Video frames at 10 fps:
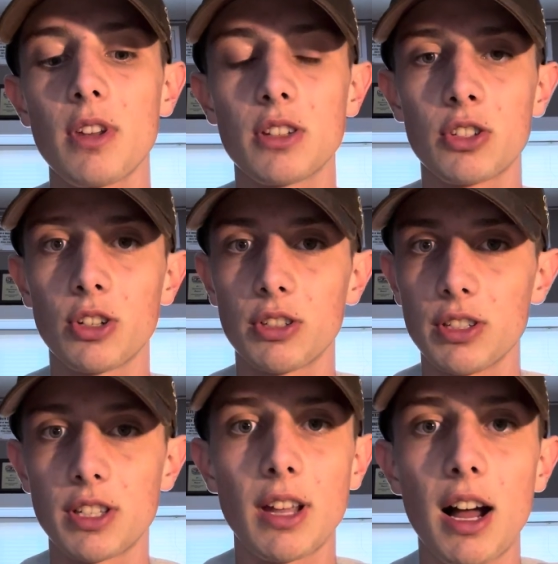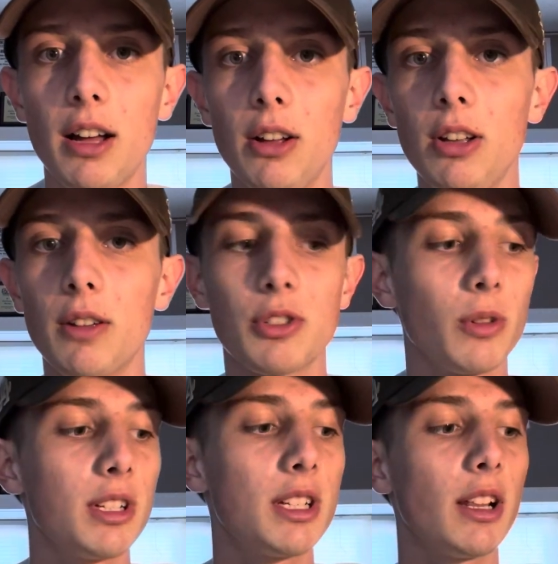certain style of
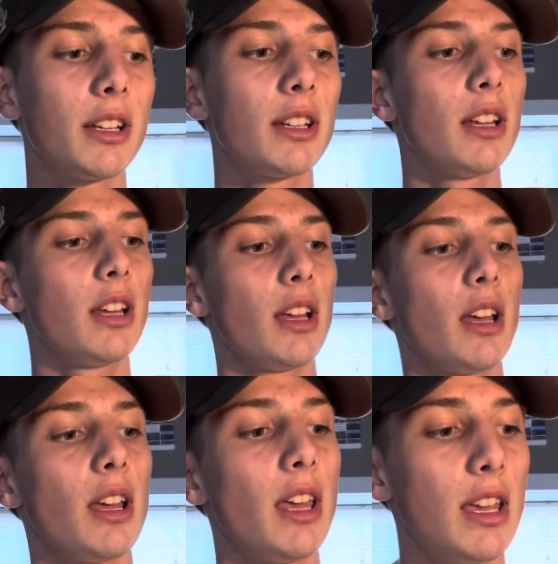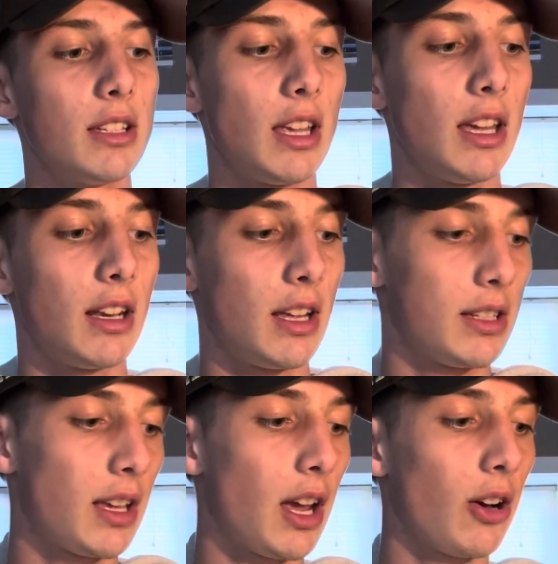storytelling is in his
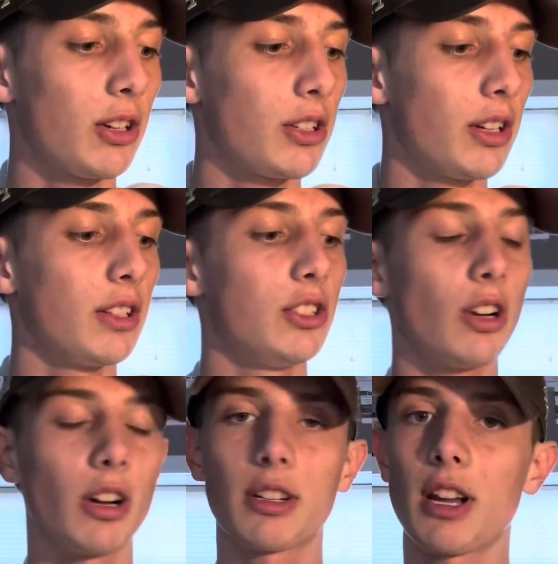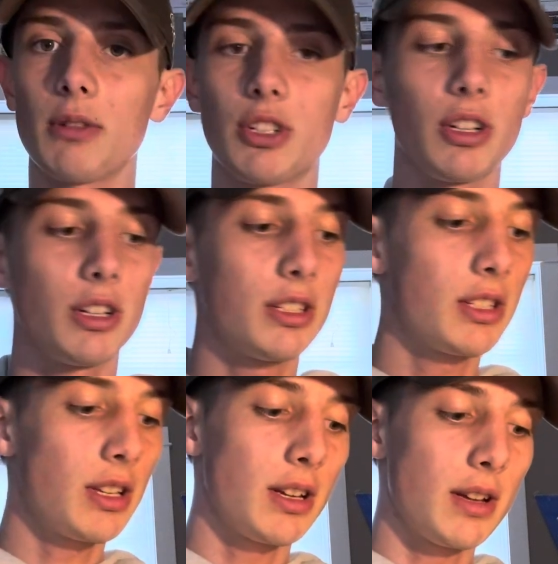character in The Dark Knight
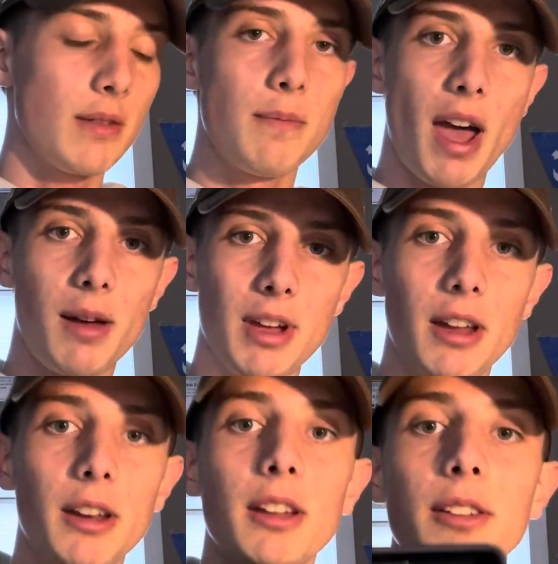Returns, Batman.